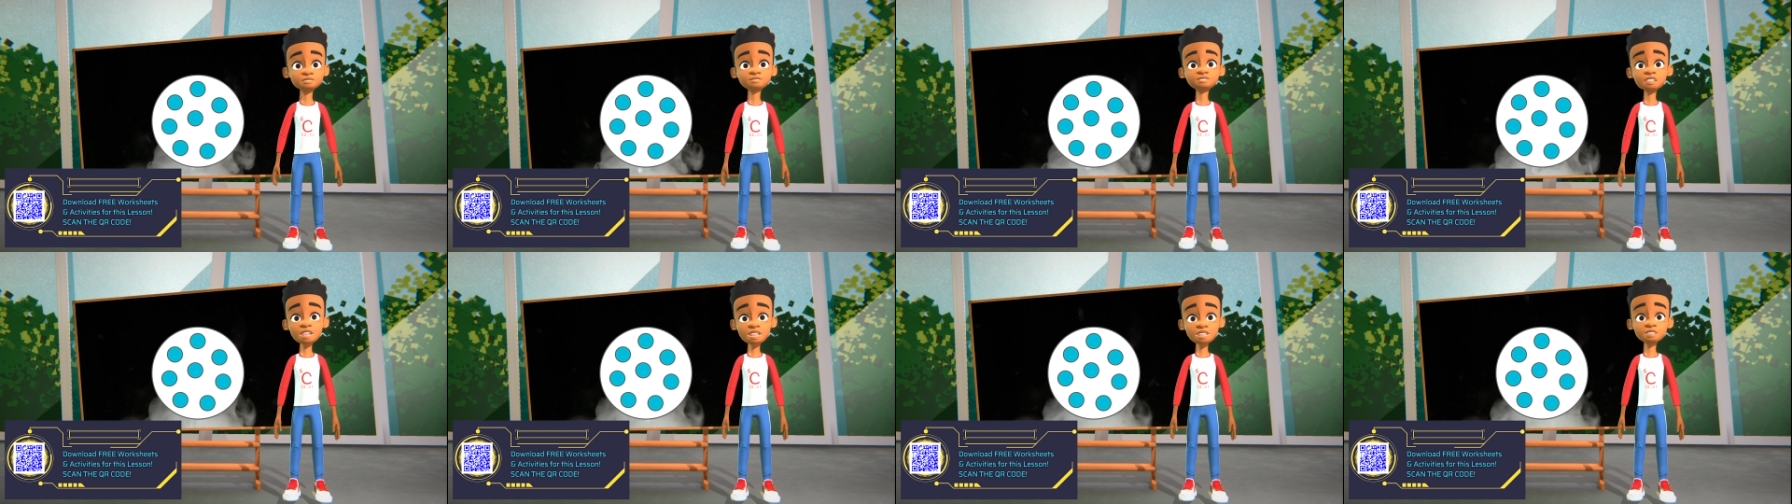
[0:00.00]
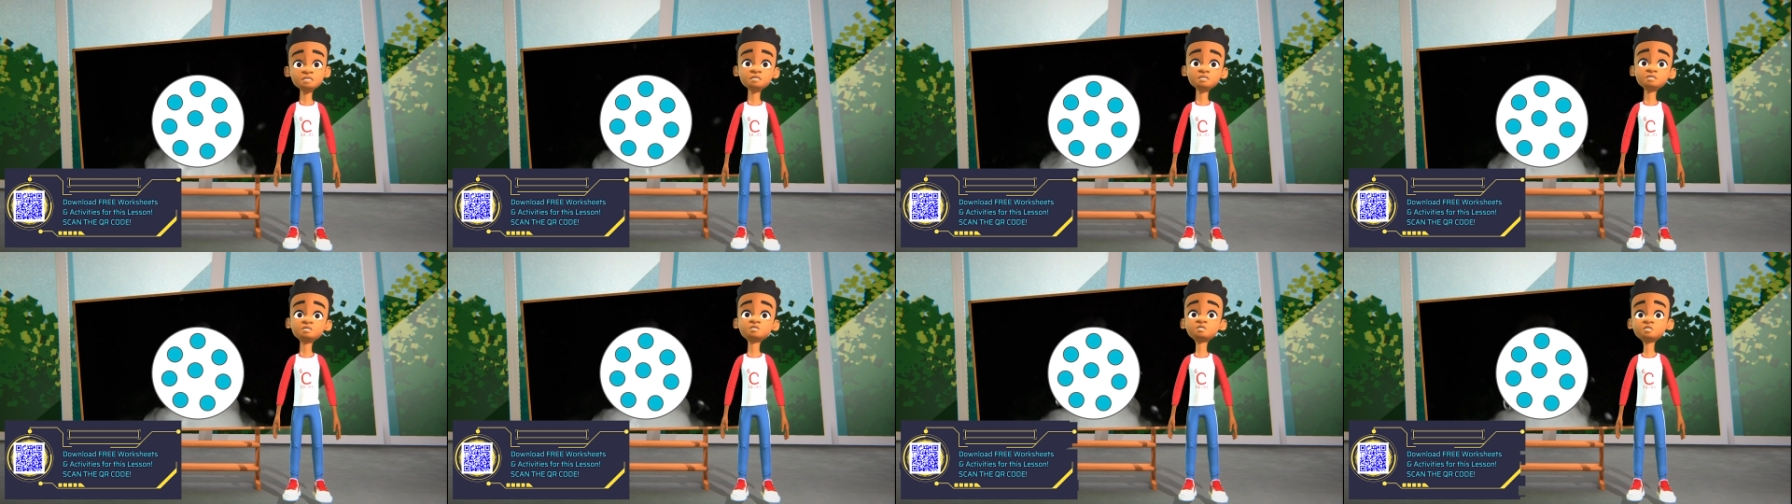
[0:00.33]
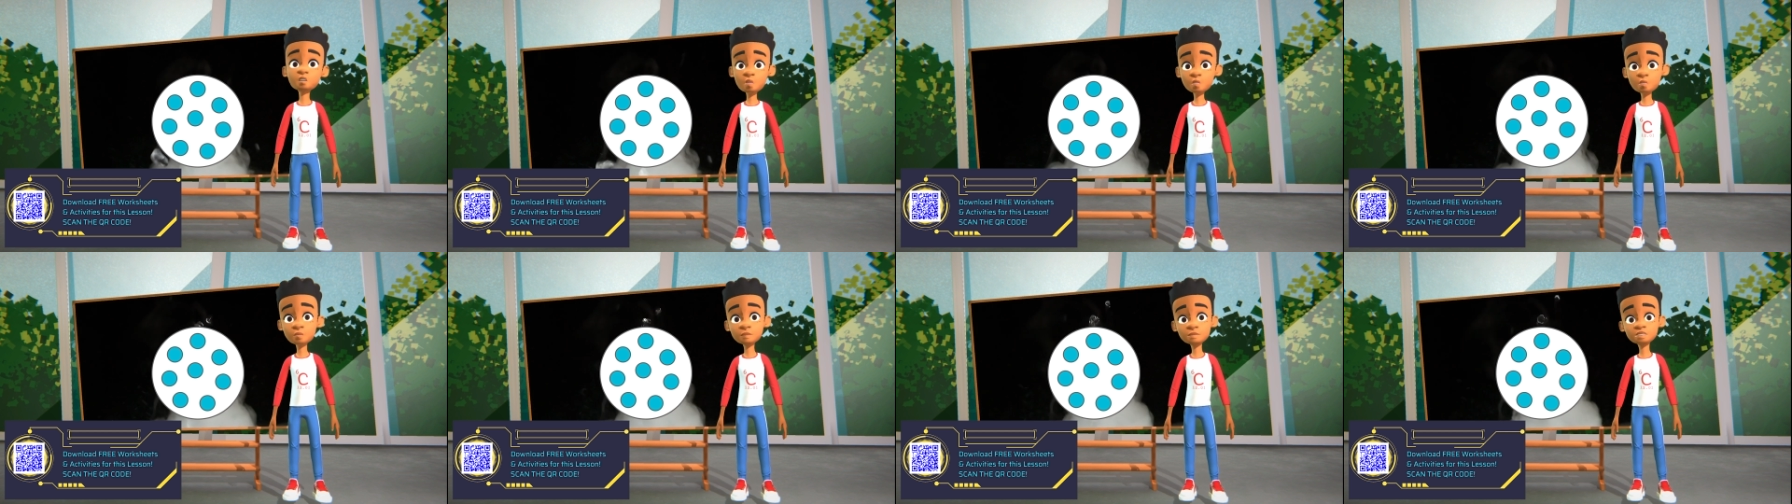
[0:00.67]
have gained
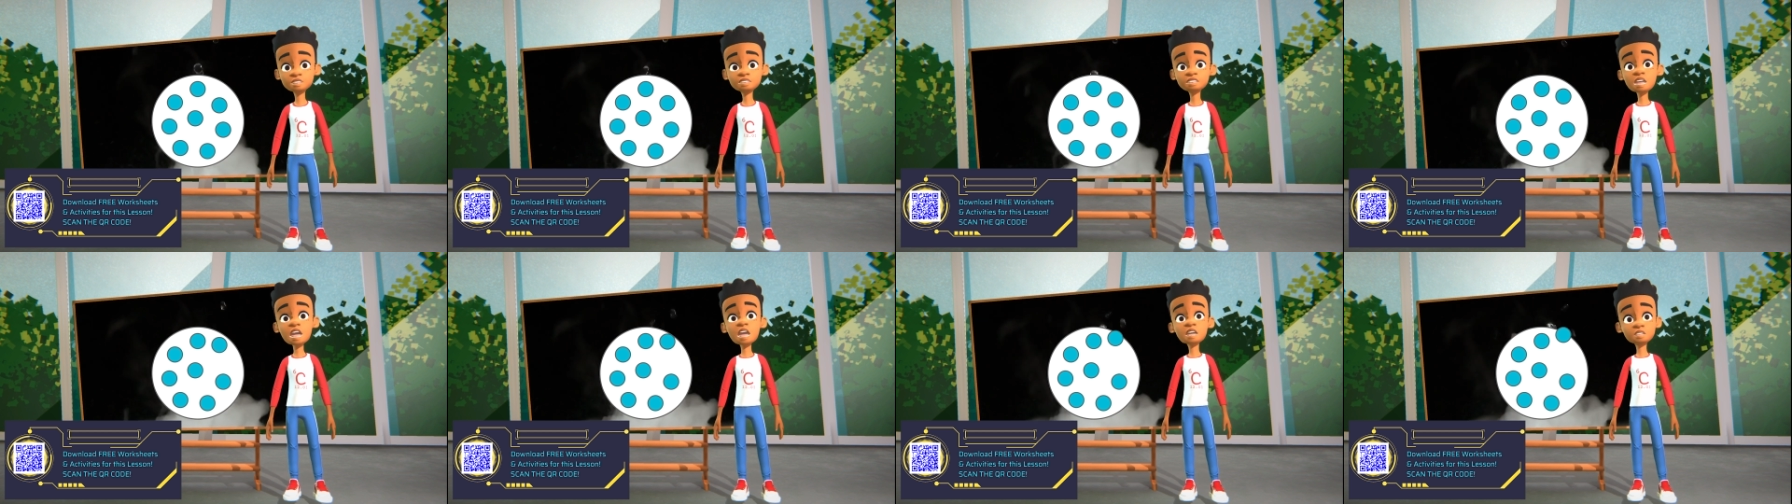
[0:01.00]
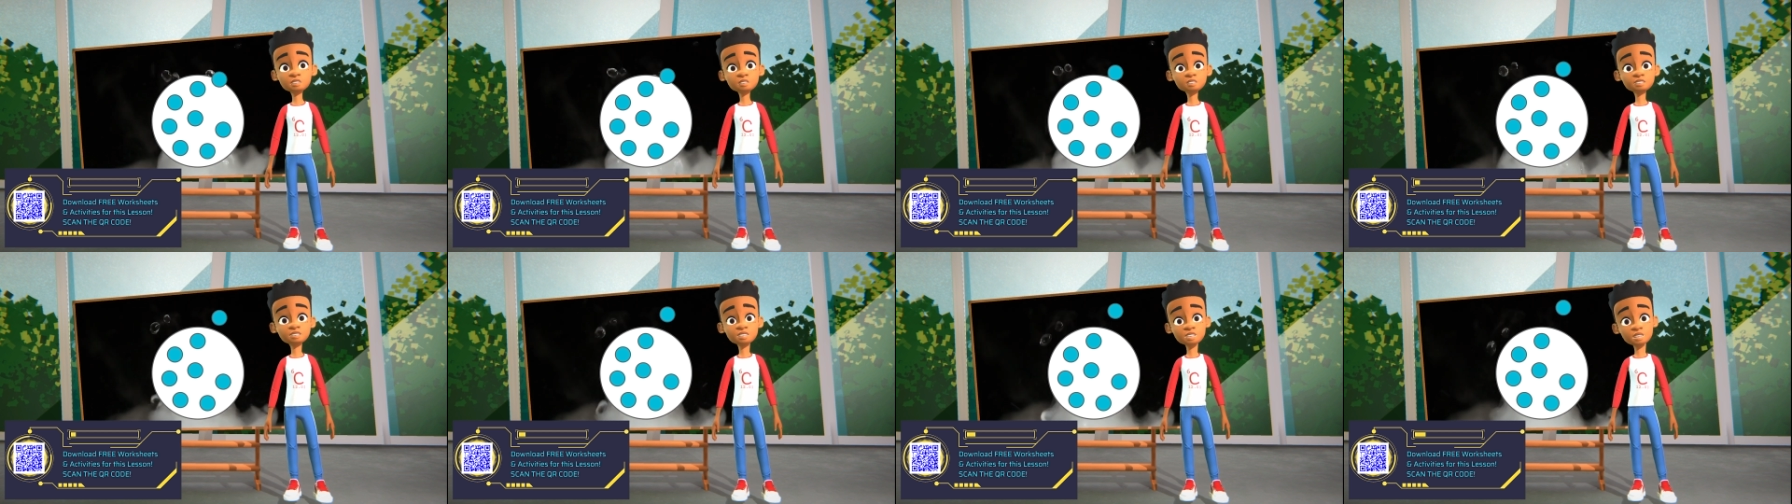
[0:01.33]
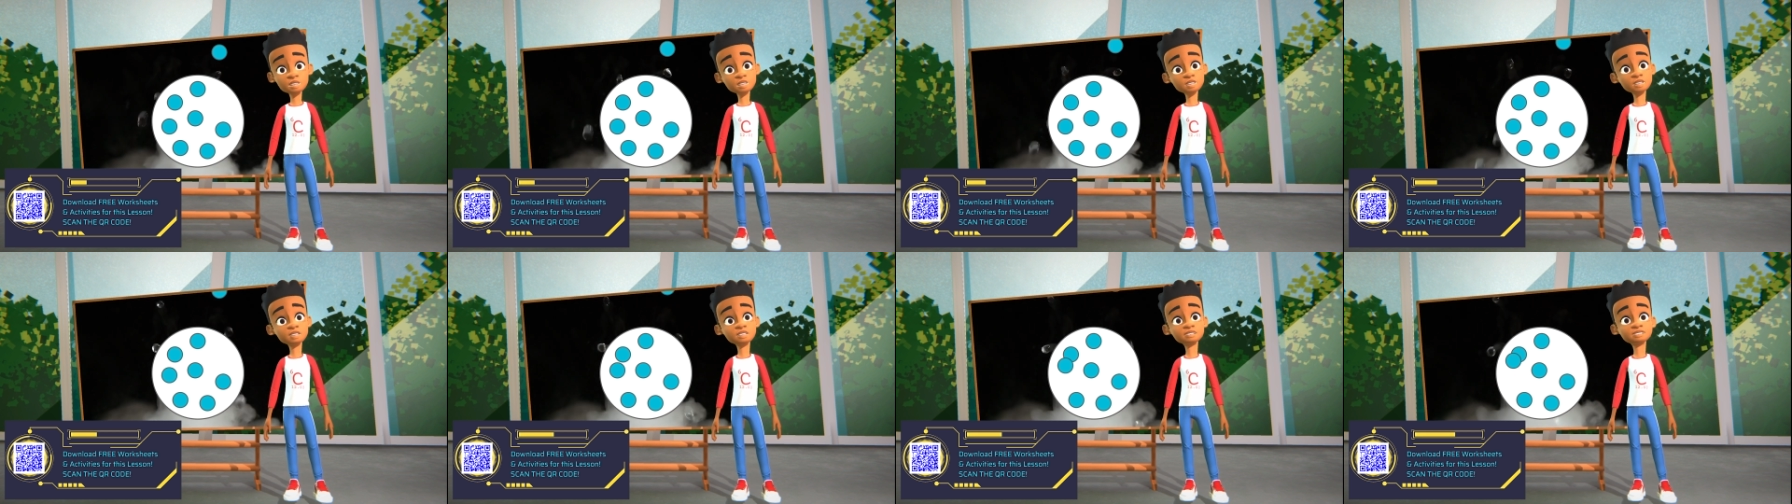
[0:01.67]
so much
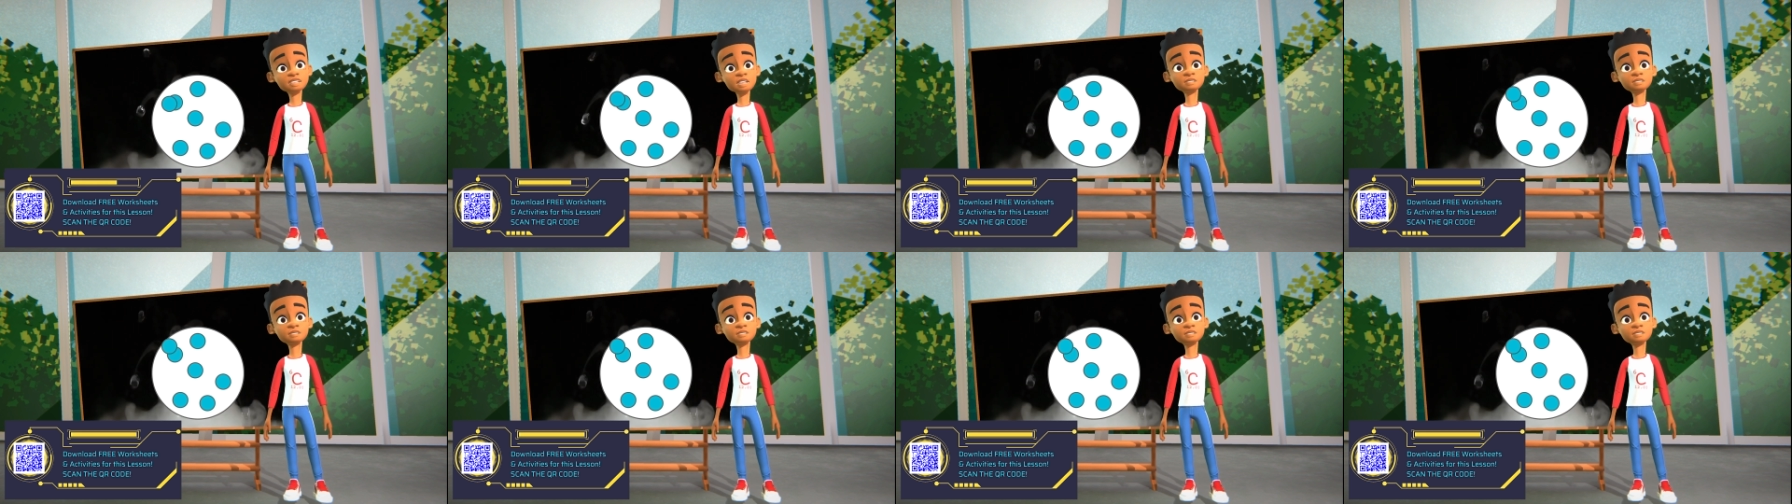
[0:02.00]
energy,